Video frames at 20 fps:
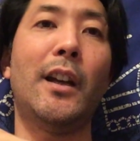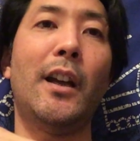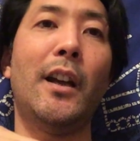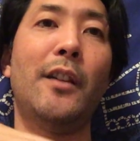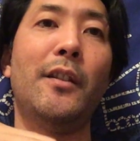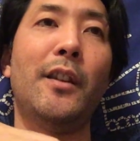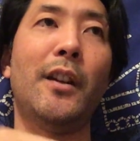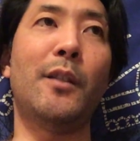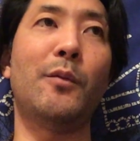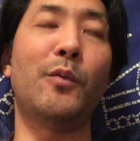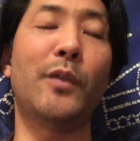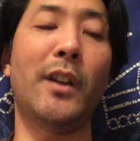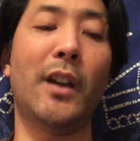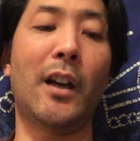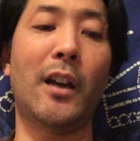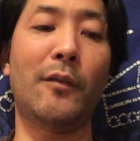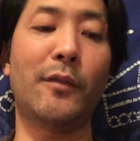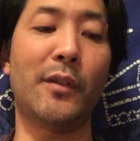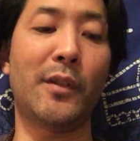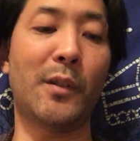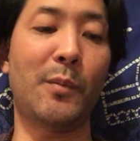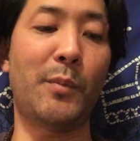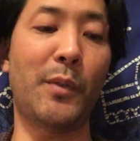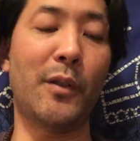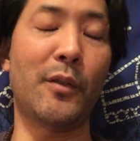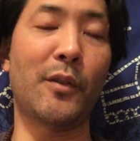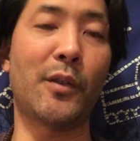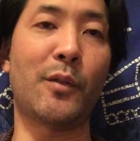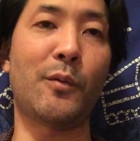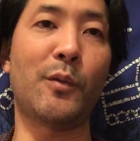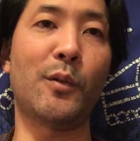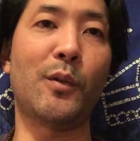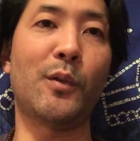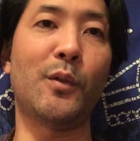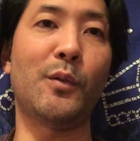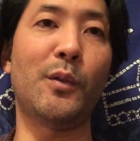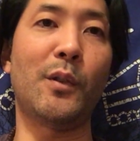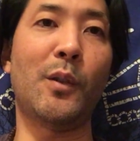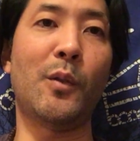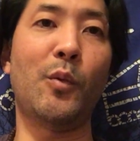And then we have the
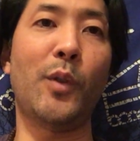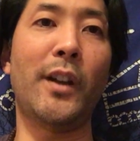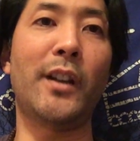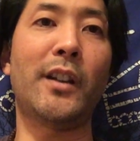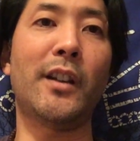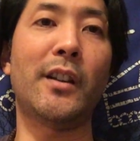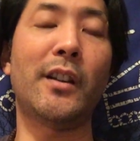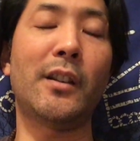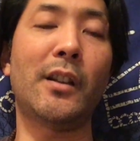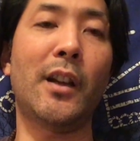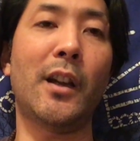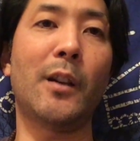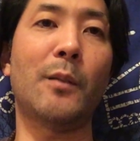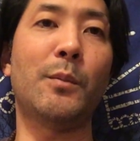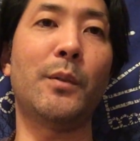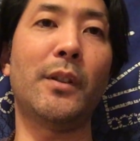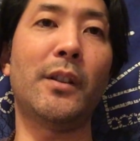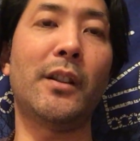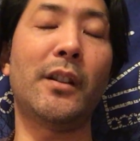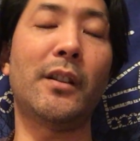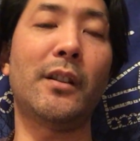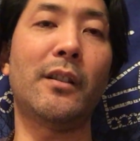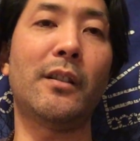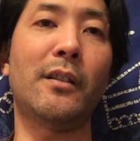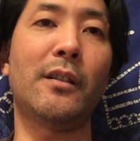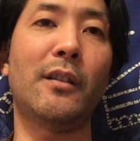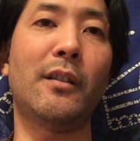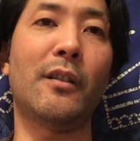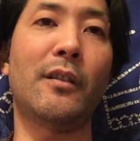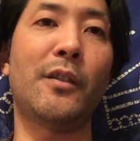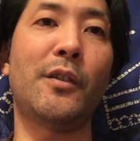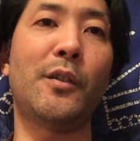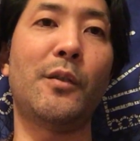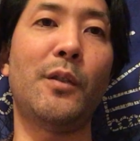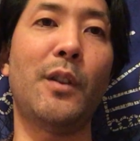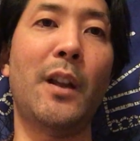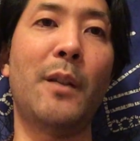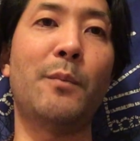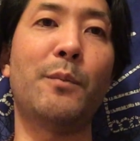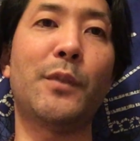spiritual awakening happening on here.
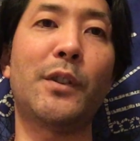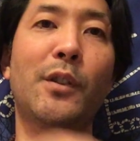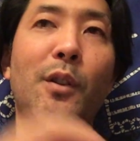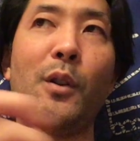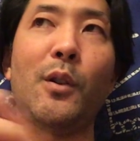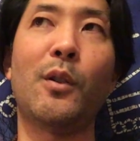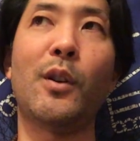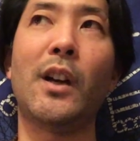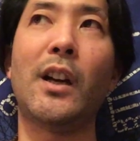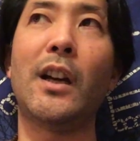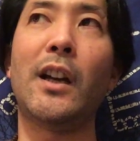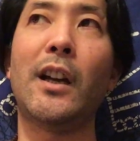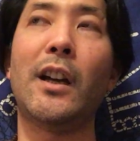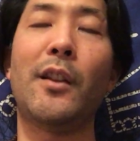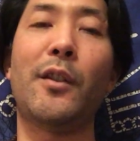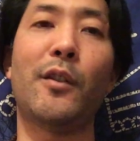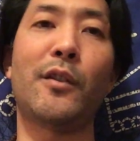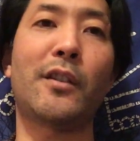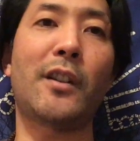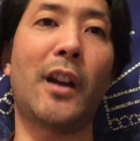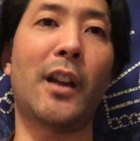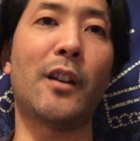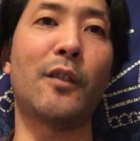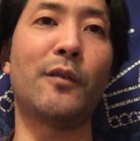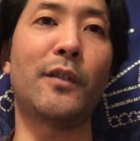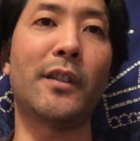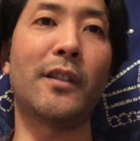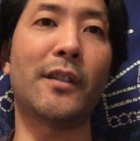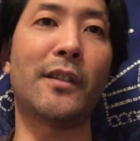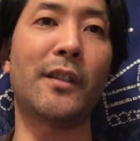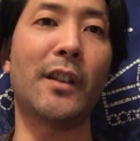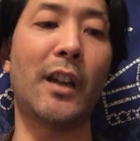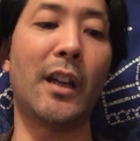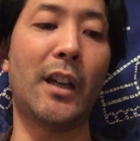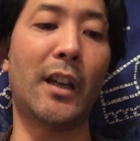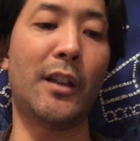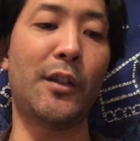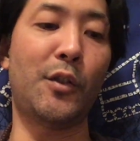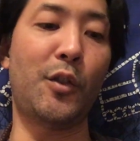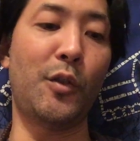And so there's kind of this
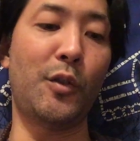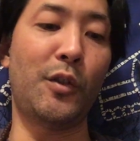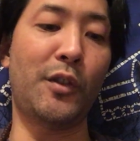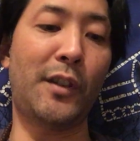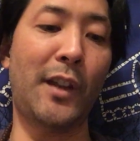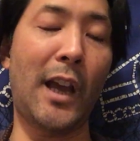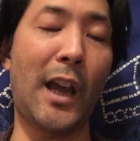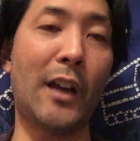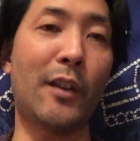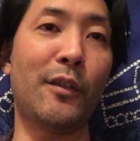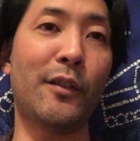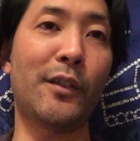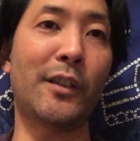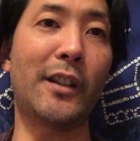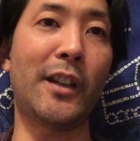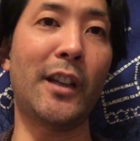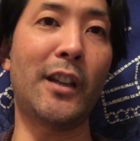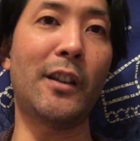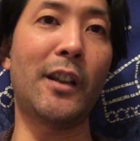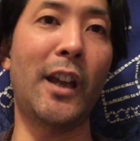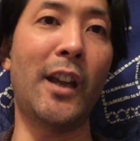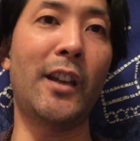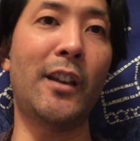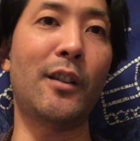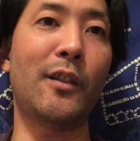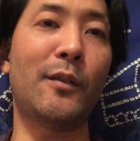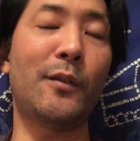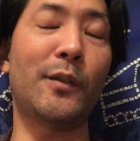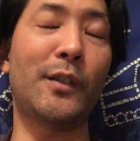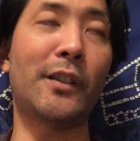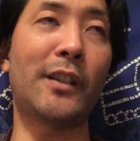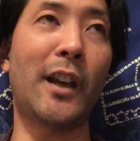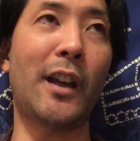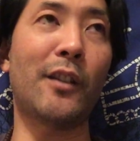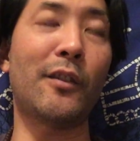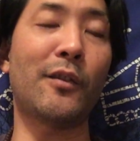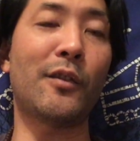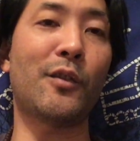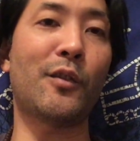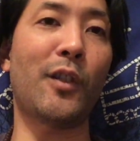Saturn's getting angry.
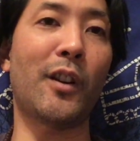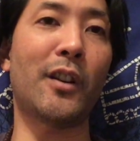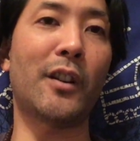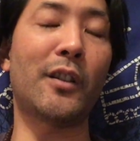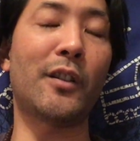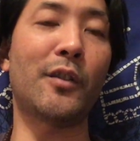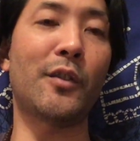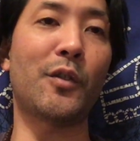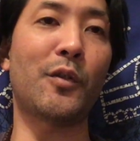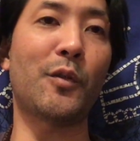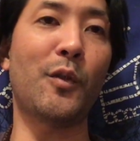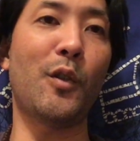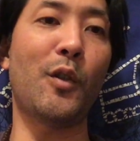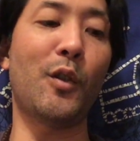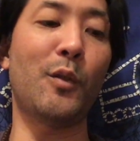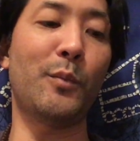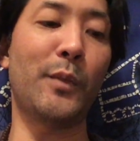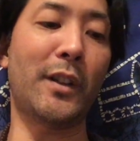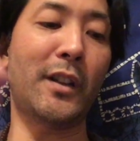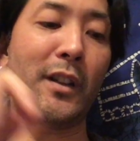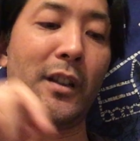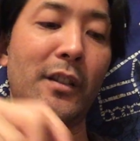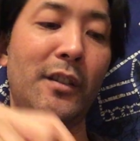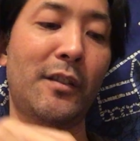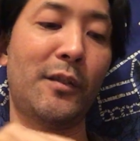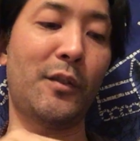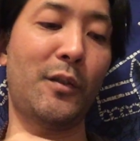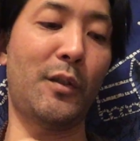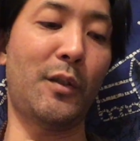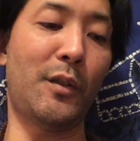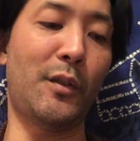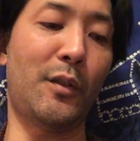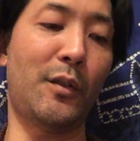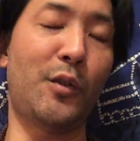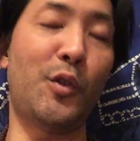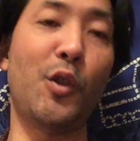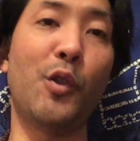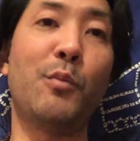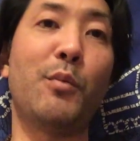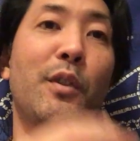Saturn's trying to control because
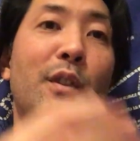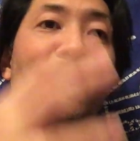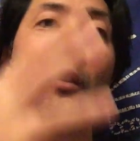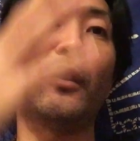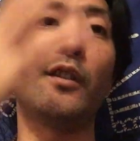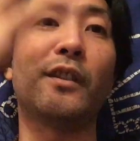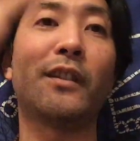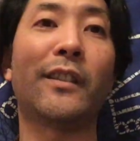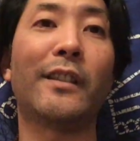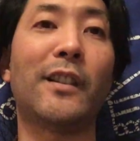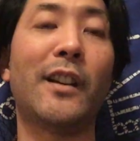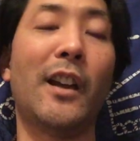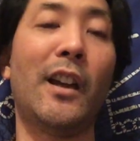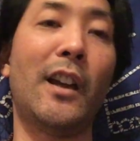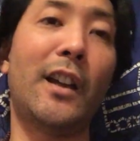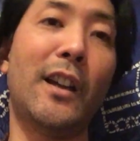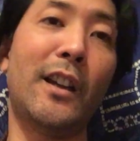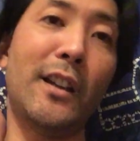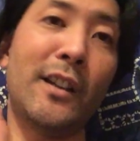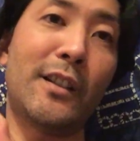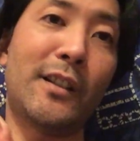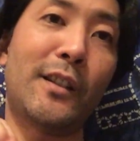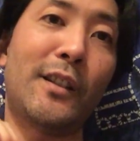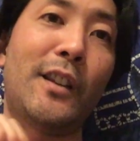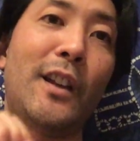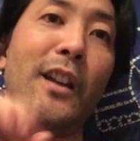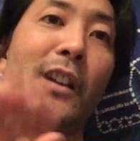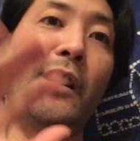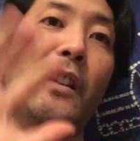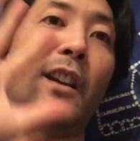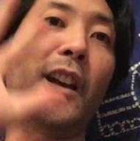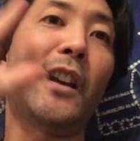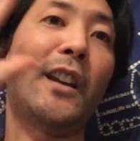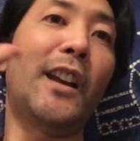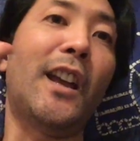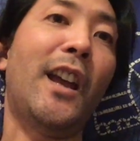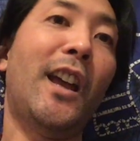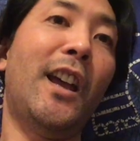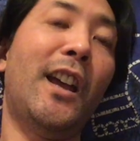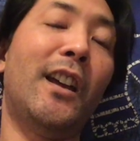Jupiter is is getting out
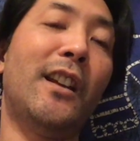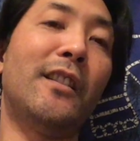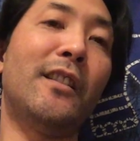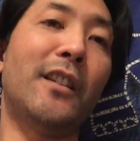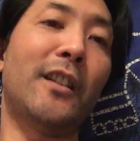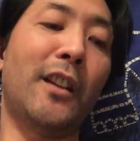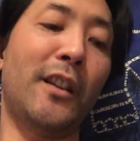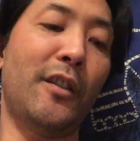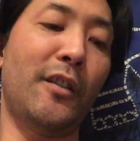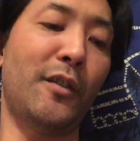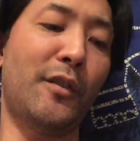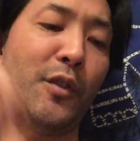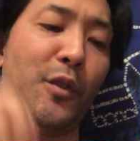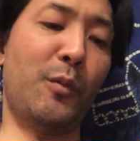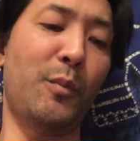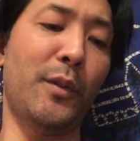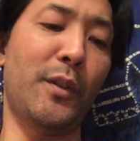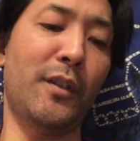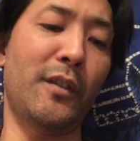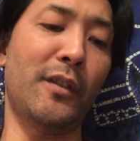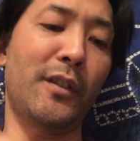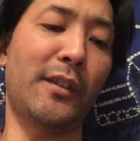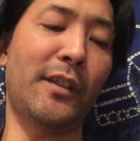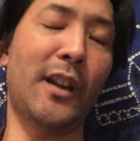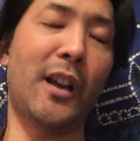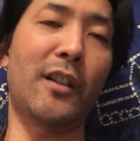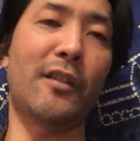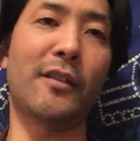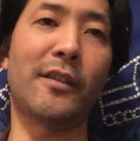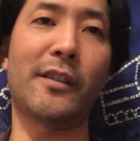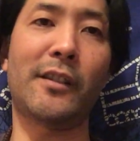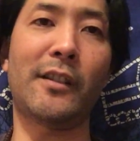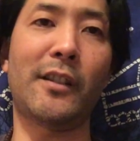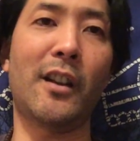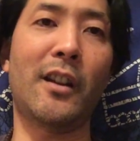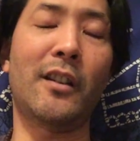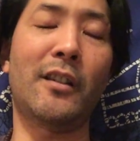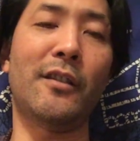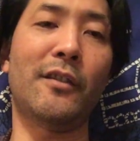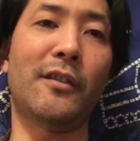of hand. And I hear Jupiter is Saturn's
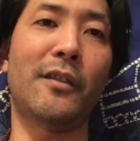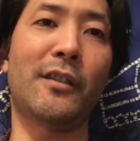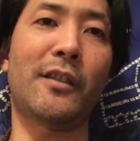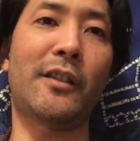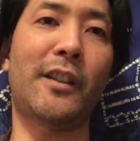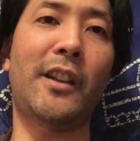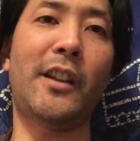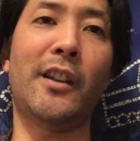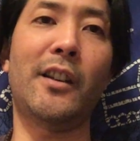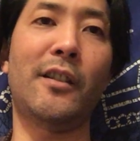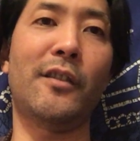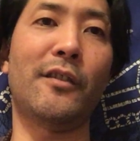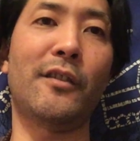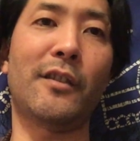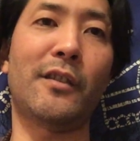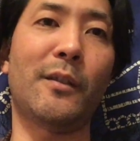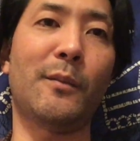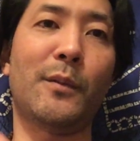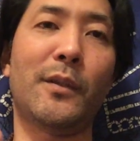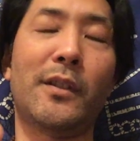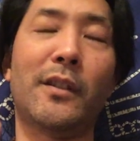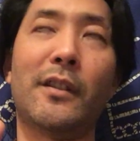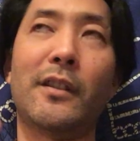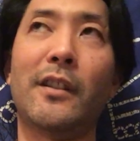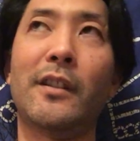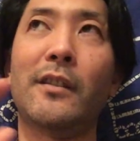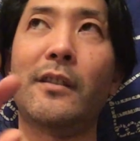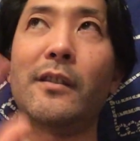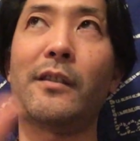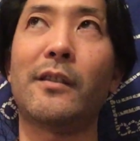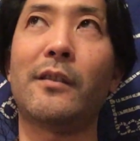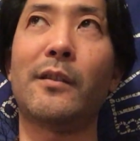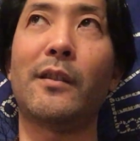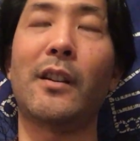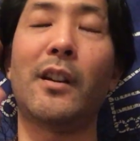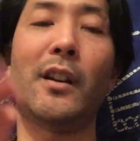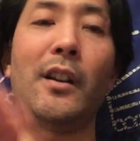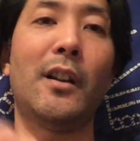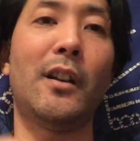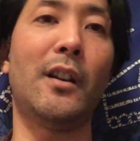son or his kid or something
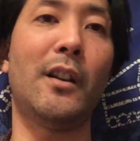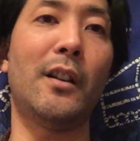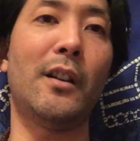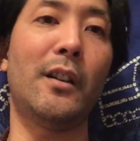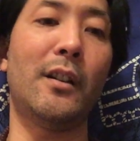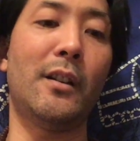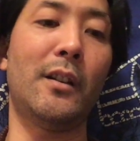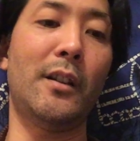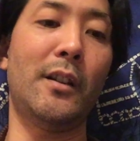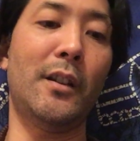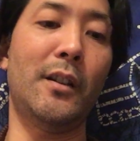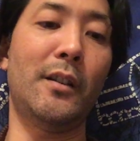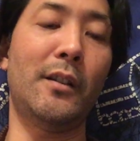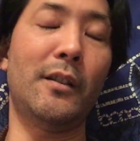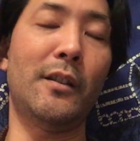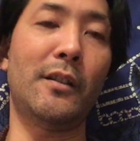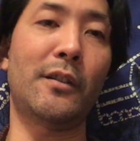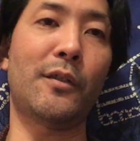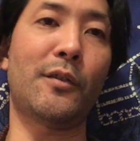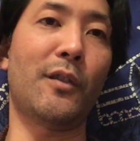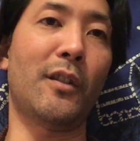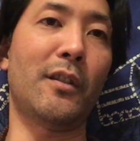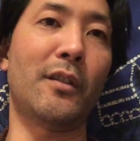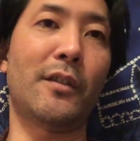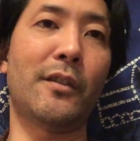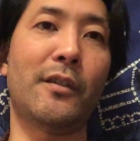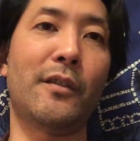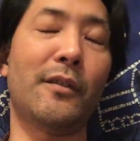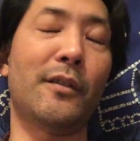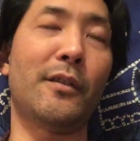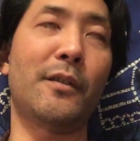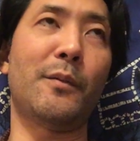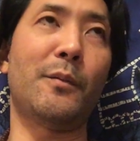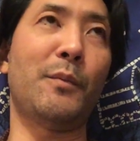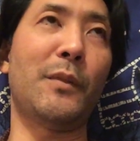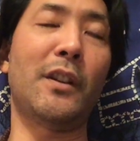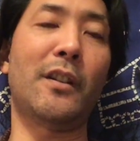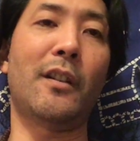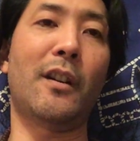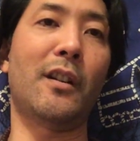in in astrology or
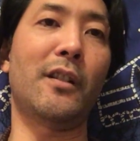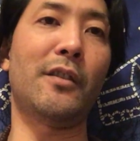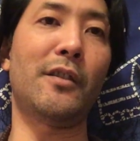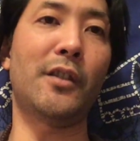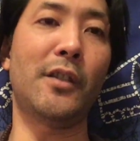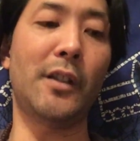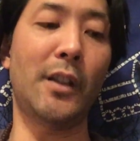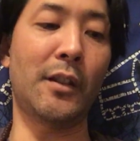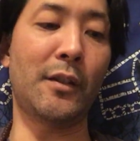mythology.